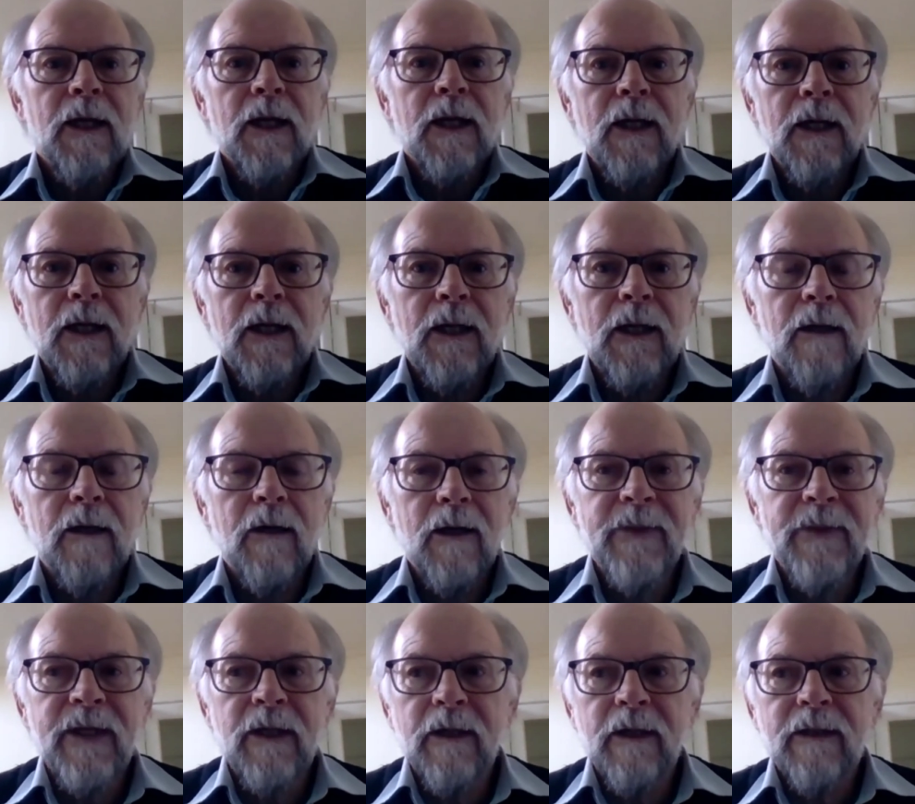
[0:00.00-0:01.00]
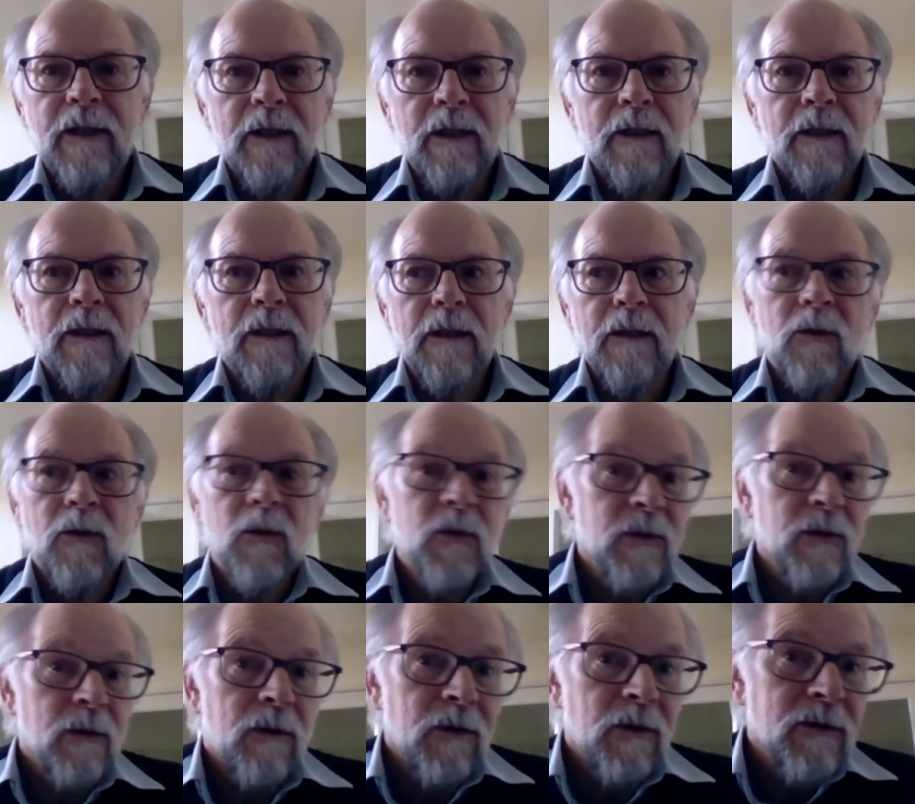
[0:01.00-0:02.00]
Uh, I mean, I think
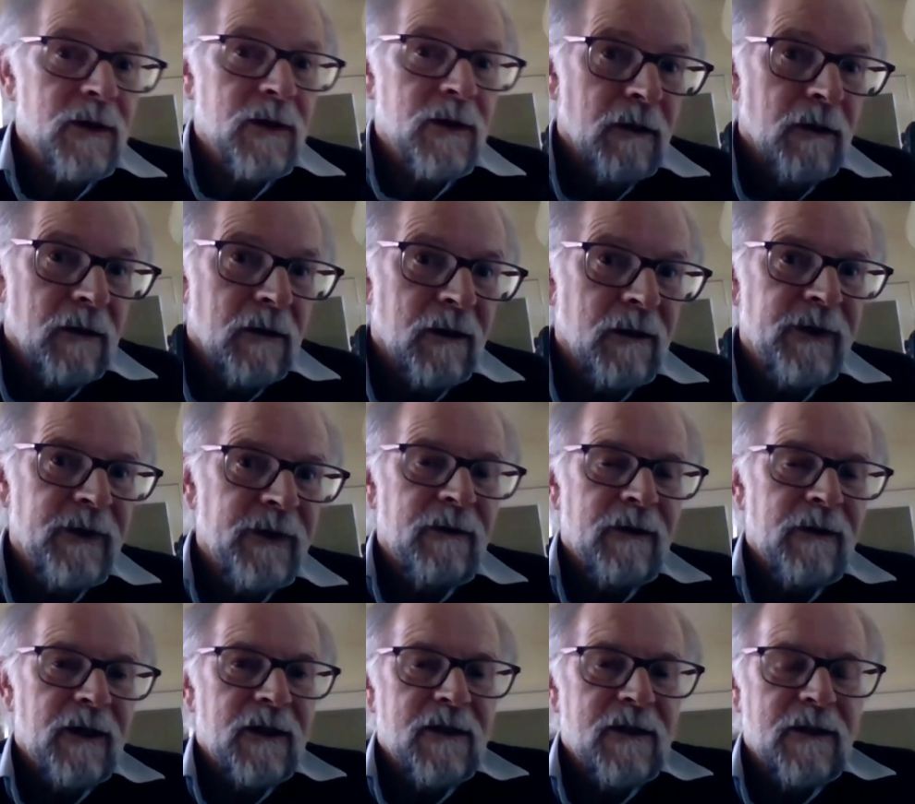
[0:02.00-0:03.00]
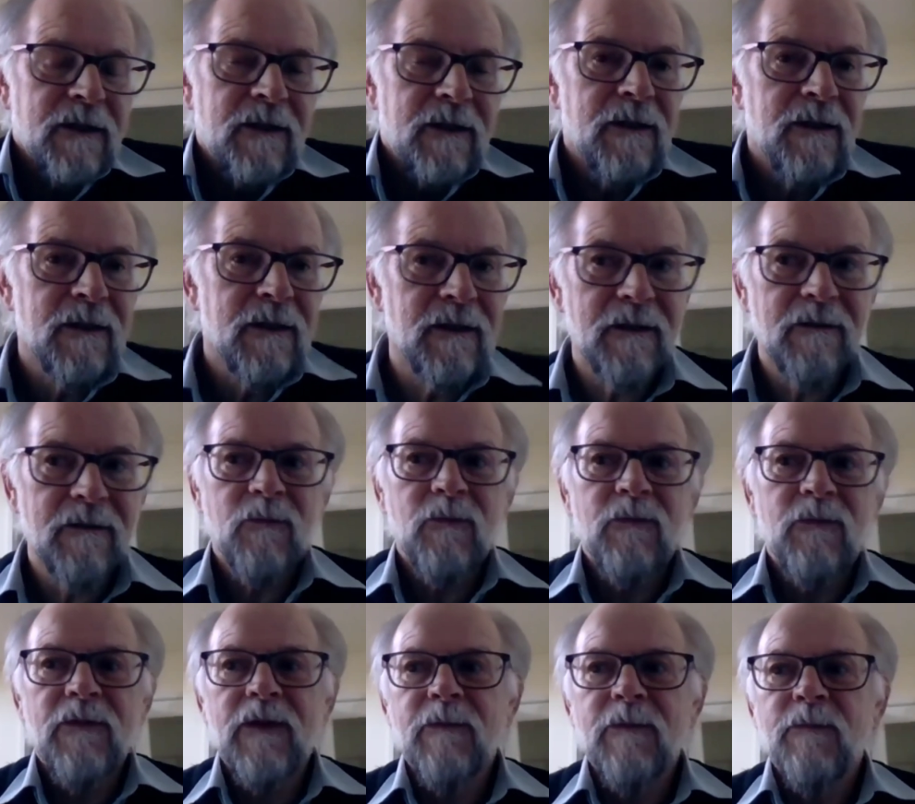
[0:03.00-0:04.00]
all, also, I mean, it's
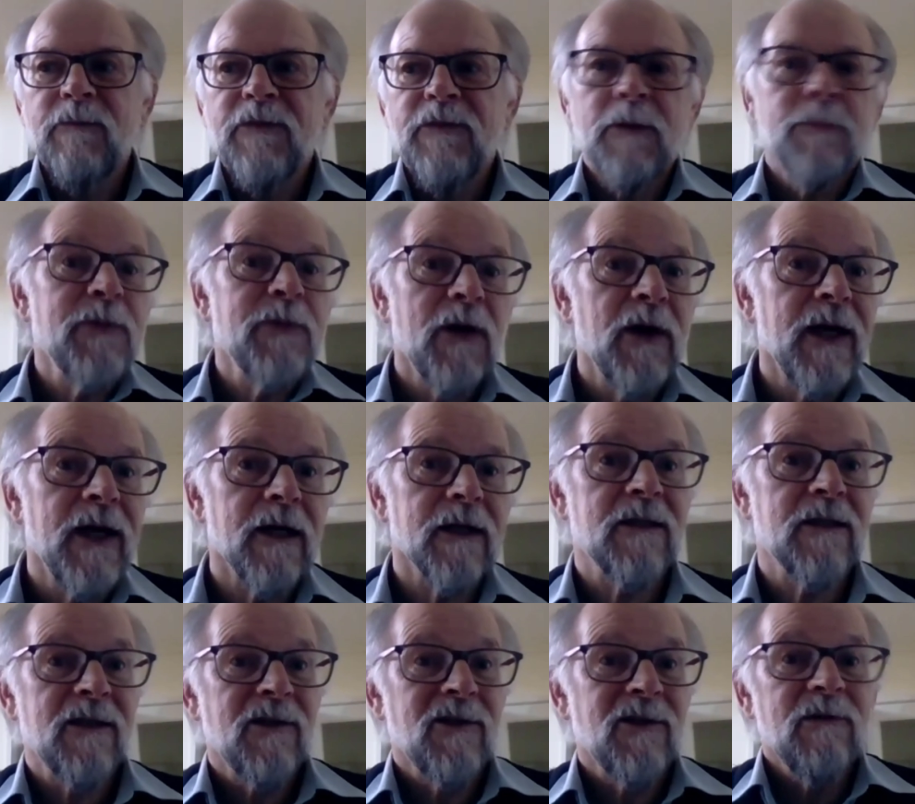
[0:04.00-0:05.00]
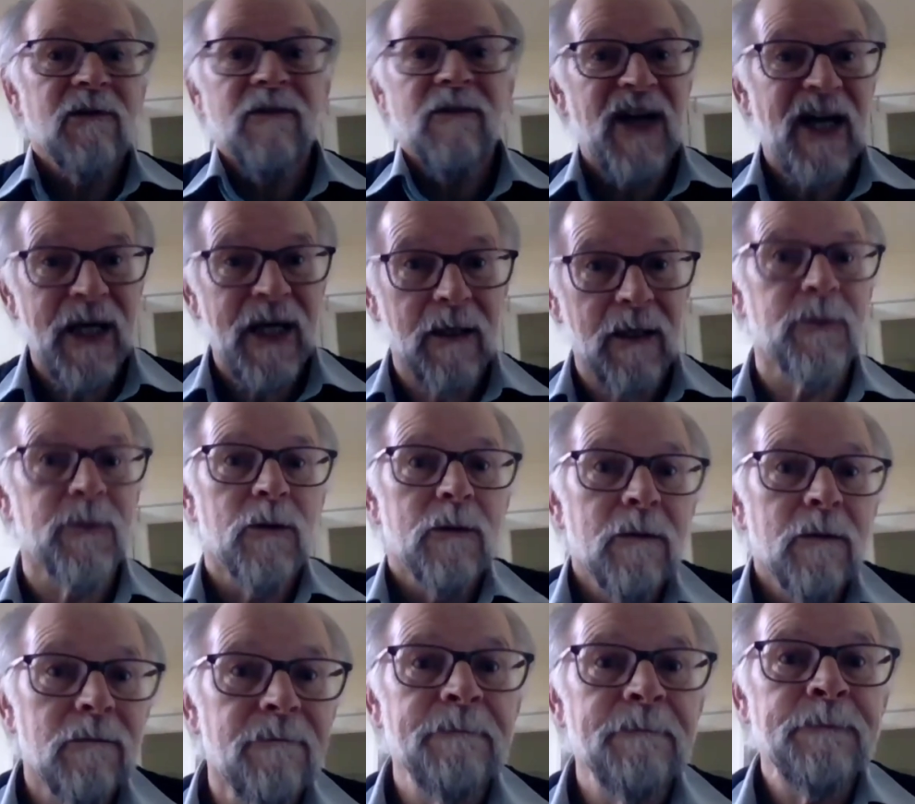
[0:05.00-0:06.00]
the, the products that are
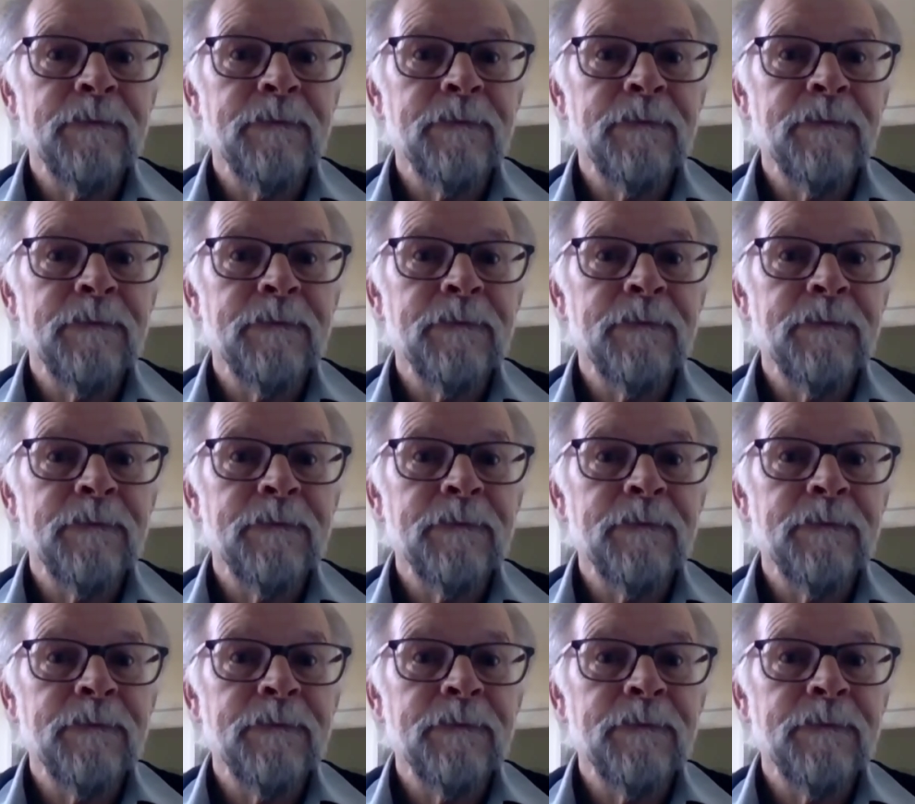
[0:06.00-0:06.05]
available